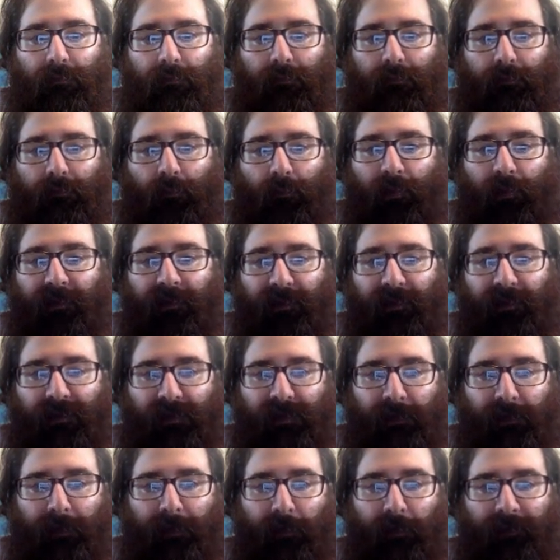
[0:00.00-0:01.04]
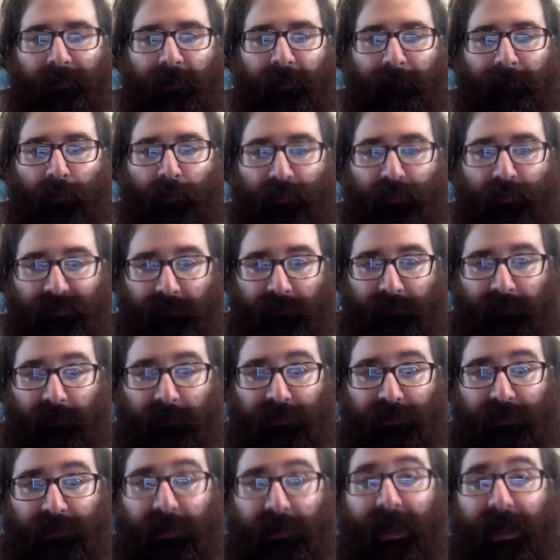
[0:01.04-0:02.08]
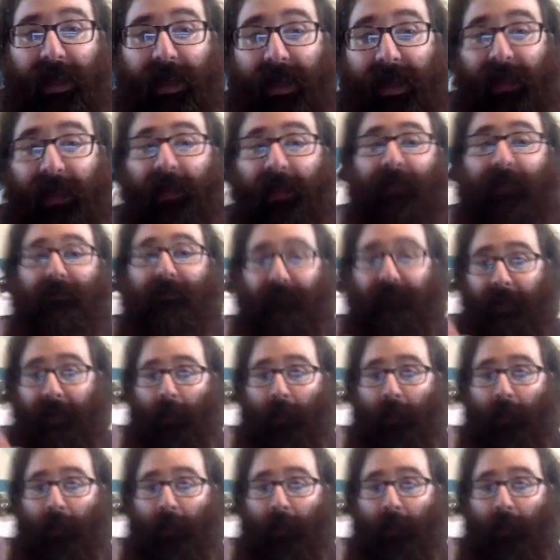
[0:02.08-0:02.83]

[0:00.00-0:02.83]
when thinking about that forcing function. And now